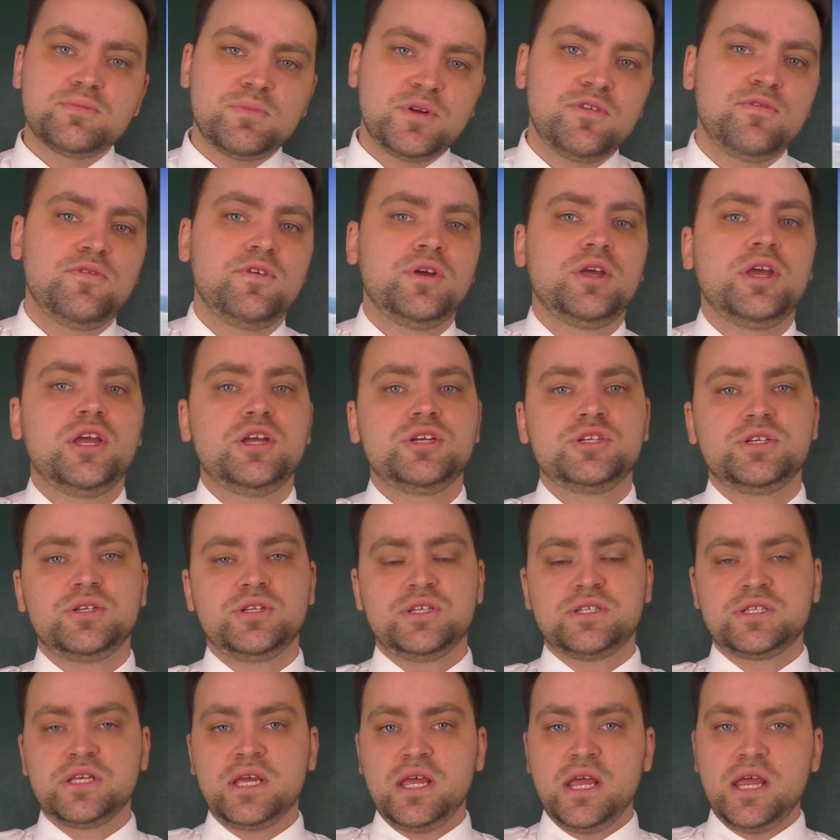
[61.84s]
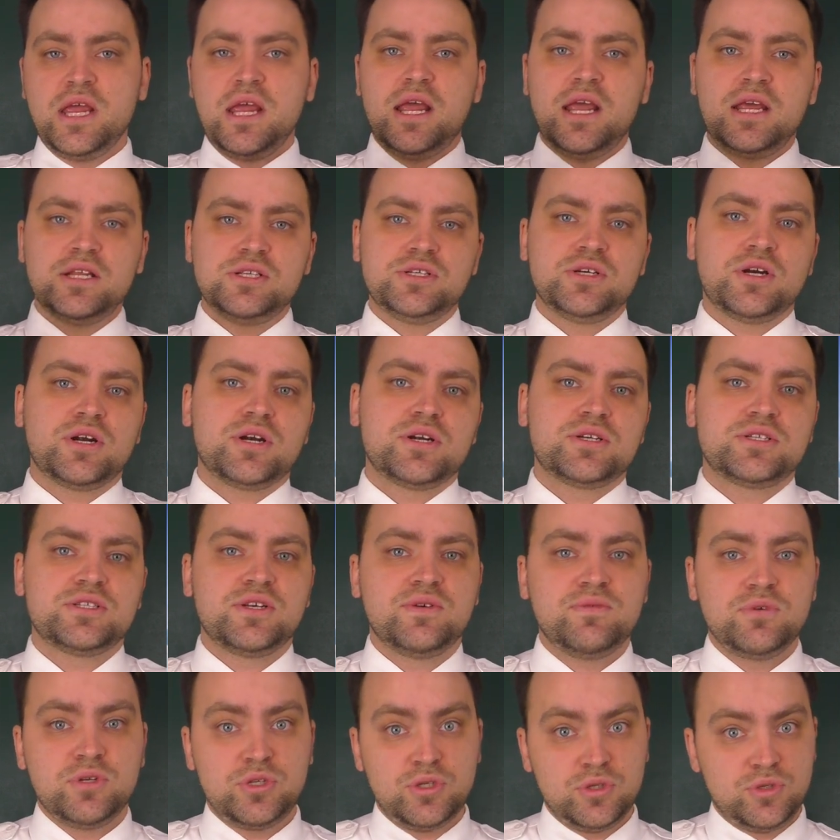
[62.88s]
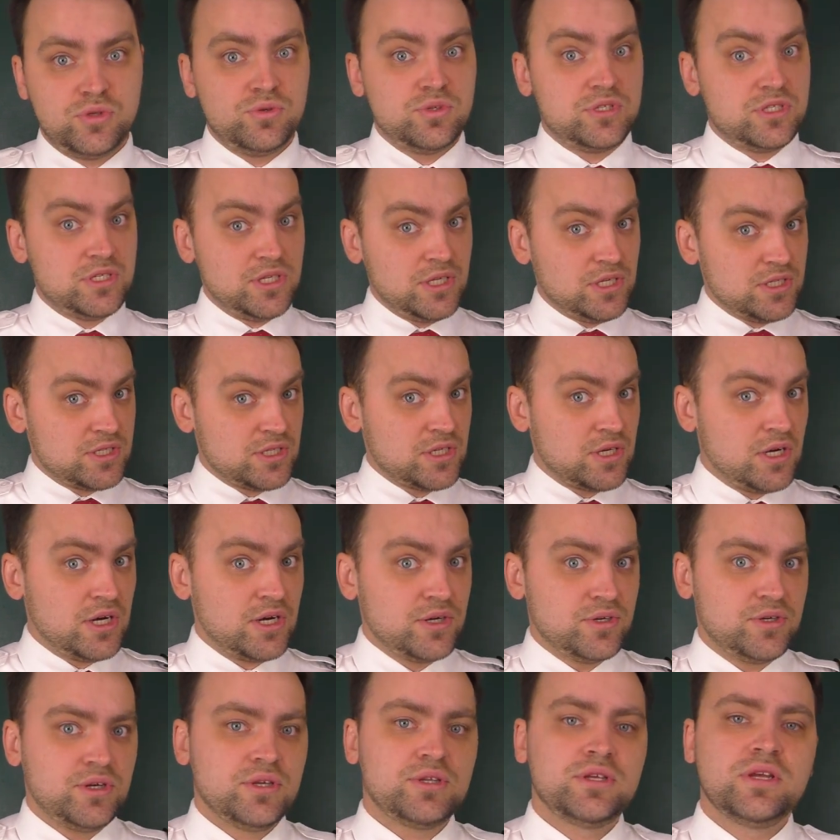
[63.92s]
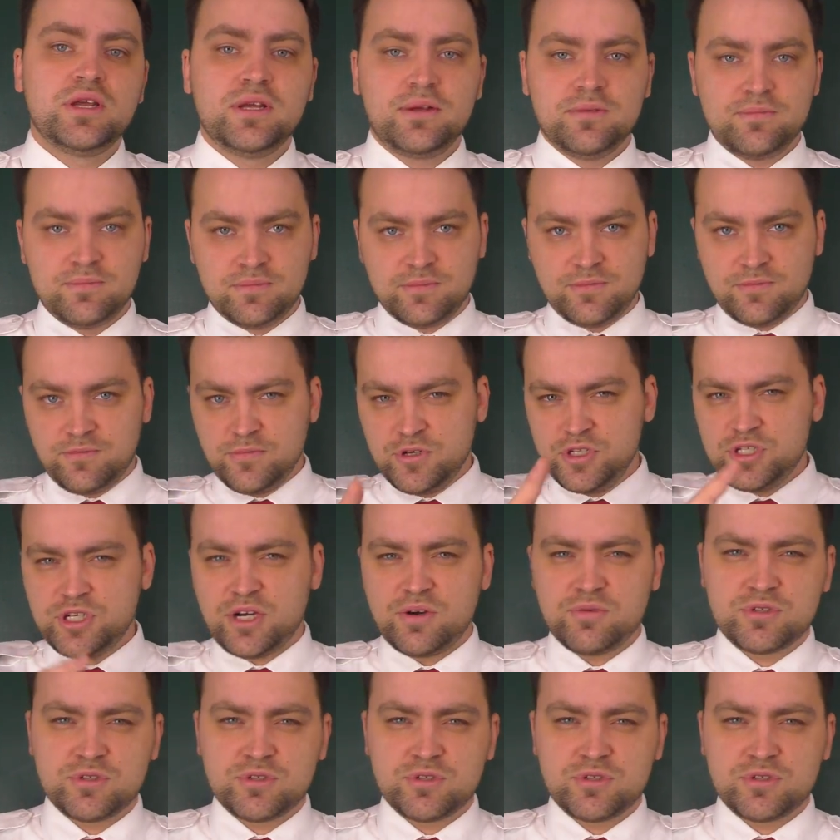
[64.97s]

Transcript: modification is ATR72-600, which I